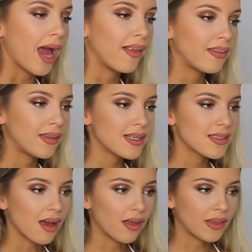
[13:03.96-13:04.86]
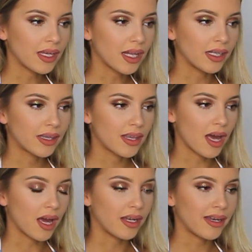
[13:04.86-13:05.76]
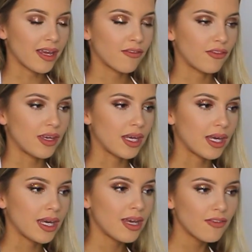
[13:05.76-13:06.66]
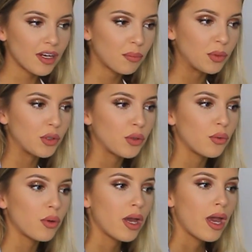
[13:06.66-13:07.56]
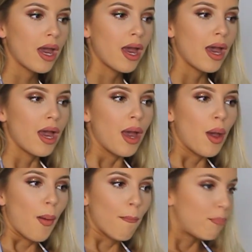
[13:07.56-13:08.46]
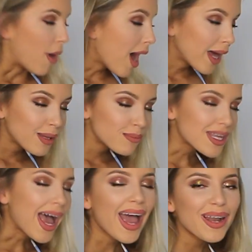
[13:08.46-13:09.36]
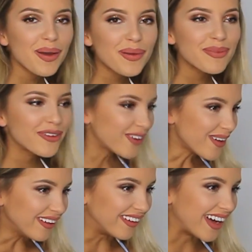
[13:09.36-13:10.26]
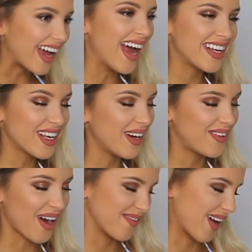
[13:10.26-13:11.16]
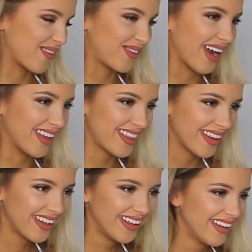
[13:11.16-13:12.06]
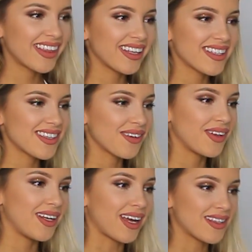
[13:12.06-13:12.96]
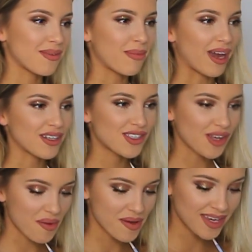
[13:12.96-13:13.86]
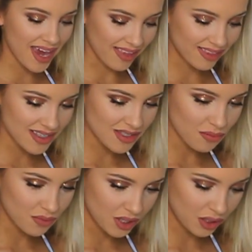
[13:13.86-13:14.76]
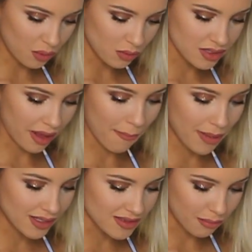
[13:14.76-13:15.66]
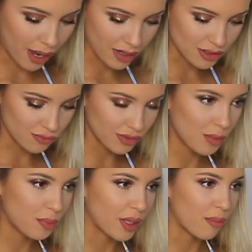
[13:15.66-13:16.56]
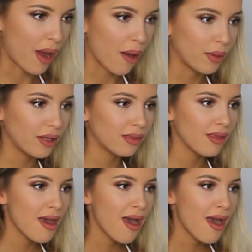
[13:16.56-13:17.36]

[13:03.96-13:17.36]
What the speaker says: And then these are the navy evening blue bottoms that I had on before. I don't know why I'm out of breath. I think this is a really nice match. So yeah, these are really cool to like mix and match and really play about with.